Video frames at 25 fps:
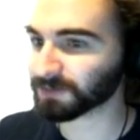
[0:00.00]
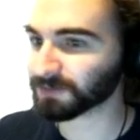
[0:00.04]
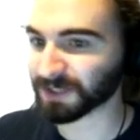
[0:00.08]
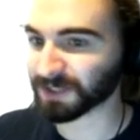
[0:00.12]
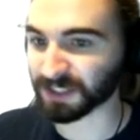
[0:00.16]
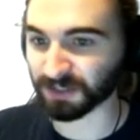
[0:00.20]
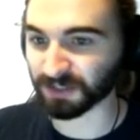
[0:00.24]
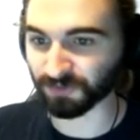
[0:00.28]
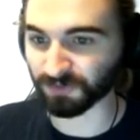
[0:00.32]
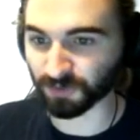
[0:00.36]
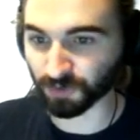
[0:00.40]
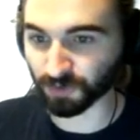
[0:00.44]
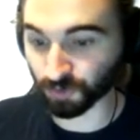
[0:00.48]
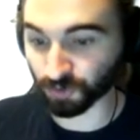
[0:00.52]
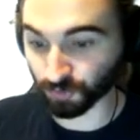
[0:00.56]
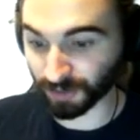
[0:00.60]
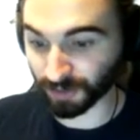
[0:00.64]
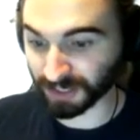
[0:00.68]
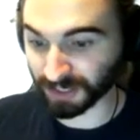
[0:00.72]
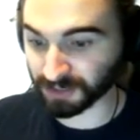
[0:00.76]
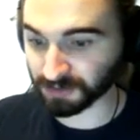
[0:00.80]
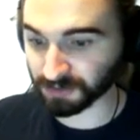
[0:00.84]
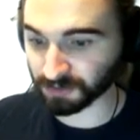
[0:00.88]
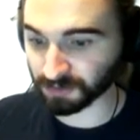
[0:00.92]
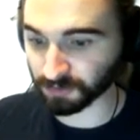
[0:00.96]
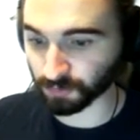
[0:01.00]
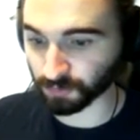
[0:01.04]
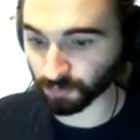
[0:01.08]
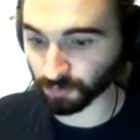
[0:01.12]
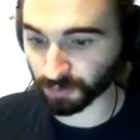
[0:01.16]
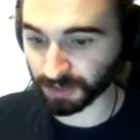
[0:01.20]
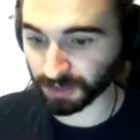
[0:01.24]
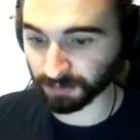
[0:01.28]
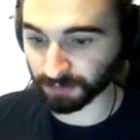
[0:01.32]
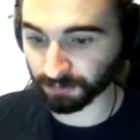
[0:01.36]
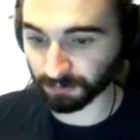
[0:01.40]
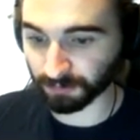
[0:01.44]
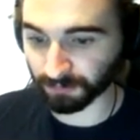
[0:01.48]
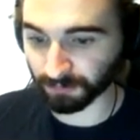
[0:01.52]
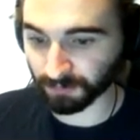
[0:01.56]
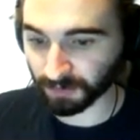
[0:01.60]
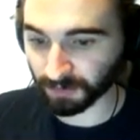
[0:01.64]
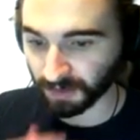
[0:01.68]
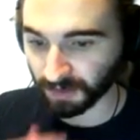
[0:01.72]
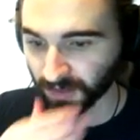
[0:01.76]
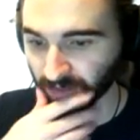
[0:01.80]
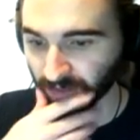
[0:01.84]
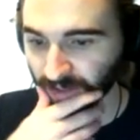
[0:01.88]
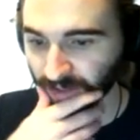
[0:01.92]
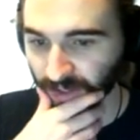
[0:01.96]
Speaking of the grid,
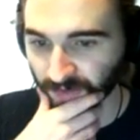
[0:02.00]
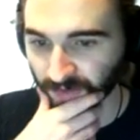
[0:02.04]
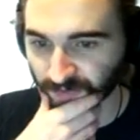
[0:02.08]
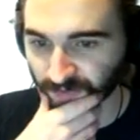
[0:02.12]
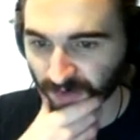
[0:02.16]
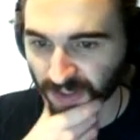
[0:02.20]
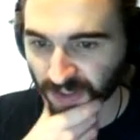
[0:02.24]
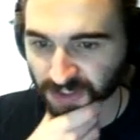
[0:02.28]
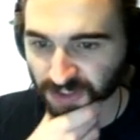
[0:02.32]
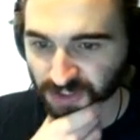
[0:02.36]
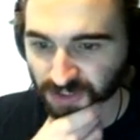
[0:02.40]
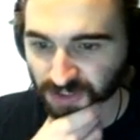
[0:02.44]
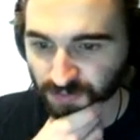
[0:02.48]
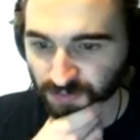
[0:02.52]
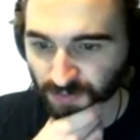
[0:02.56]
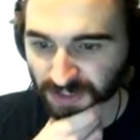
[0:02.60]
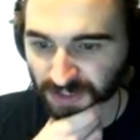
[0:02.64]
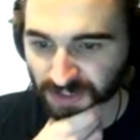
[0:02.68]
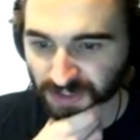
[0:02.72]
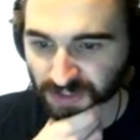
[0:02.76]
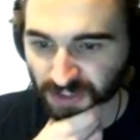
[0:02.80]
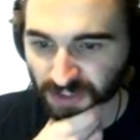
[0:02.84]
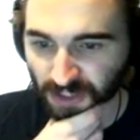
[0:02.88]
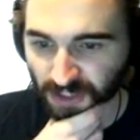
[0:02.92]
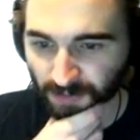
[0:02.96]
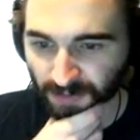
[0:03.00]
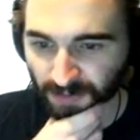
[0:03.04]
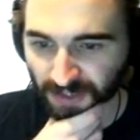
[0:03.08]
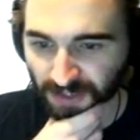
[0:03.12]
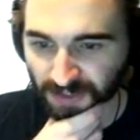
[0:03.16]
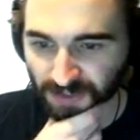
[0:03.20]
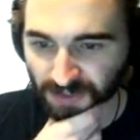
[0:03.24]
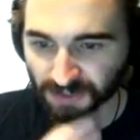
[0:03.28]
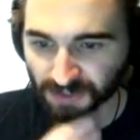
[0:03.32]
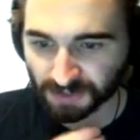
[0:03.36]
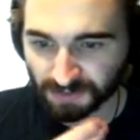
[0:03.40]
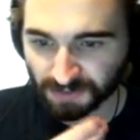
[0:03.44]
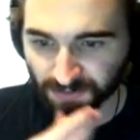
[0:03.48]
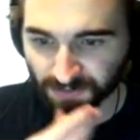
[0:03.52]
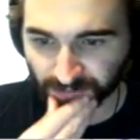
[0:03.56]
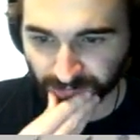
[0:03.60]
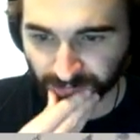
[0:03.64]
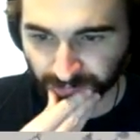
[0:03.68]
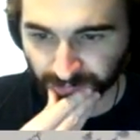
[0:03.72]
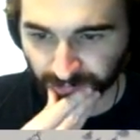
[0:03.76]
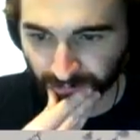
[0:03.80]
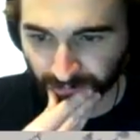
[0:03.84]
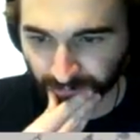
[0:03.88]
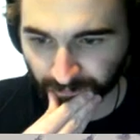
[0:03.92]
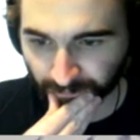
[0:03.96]
advanced wind turbines?
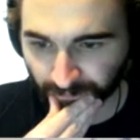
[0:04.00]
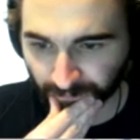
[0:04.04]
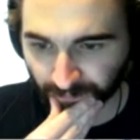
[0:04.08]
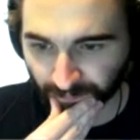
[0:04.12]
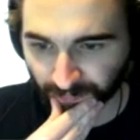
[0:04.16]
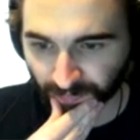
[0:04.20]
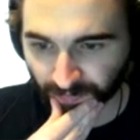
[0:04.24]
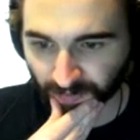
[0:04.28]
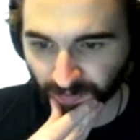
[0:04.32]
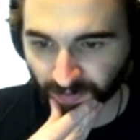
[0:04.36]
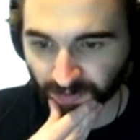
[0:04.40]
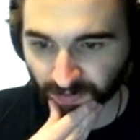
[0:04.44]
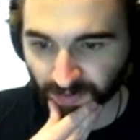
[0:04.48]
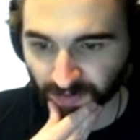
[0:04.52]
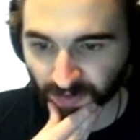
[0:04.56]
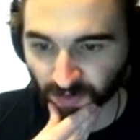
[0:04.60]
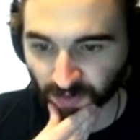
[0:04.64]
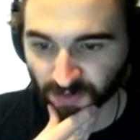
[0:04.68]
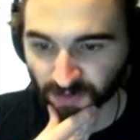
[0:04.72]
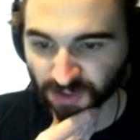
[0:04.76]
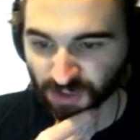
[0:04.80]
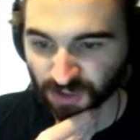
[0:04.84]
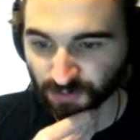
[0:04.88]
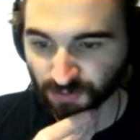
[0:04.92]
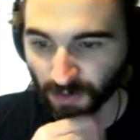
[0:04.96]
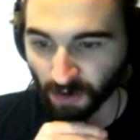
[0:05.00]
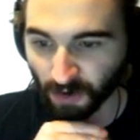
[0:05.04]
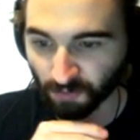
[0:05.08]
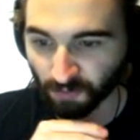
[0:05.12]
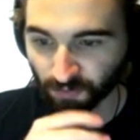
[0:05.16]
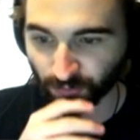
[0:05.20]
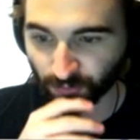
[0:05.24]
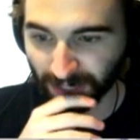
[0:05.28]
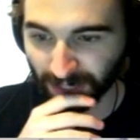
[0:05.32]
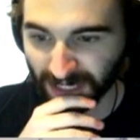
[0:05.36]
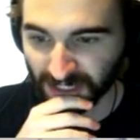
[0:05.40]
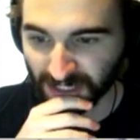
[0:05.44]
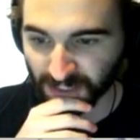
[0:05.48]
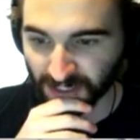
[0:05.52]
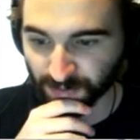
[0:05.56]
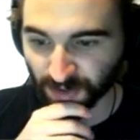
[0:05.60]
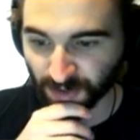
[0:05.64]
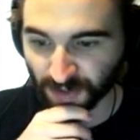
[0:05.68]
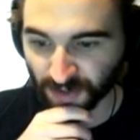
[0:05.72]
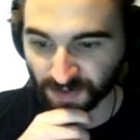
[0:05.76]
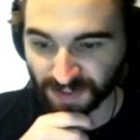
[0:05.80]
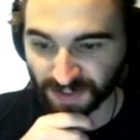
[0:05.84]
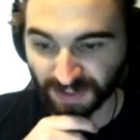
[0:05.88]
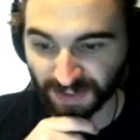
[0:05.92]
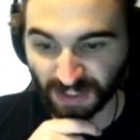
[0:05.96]
Costs 12 grand to
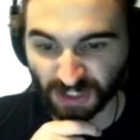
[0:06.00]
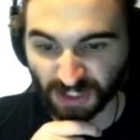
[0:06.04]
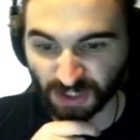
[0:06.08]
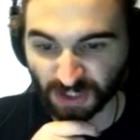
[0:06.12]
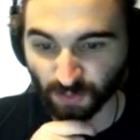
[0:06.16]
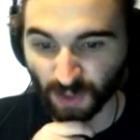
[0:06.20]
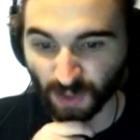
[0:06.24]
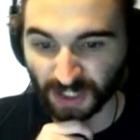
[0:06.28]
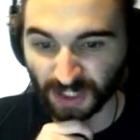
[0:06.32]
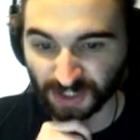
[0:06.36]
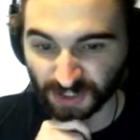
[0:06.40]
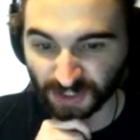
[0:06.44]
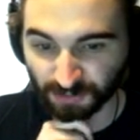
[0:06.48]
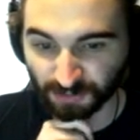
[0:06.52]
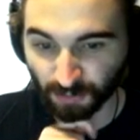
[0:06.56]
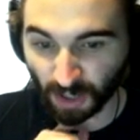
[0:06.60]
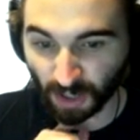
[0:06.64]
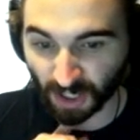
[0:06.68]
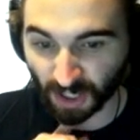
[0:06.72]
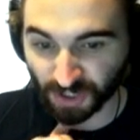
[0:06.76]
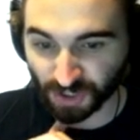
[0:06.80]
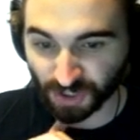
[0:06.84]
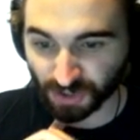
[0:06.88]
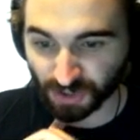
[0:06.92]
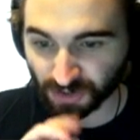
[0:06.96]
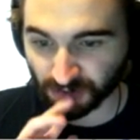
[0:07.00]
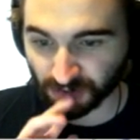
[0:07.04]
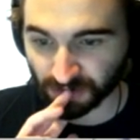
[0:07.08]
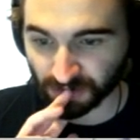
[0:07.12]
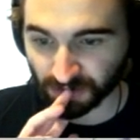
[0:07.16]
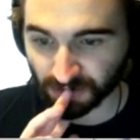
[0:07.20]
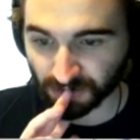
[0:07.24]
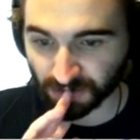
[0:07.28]
put those in, that's twice as much.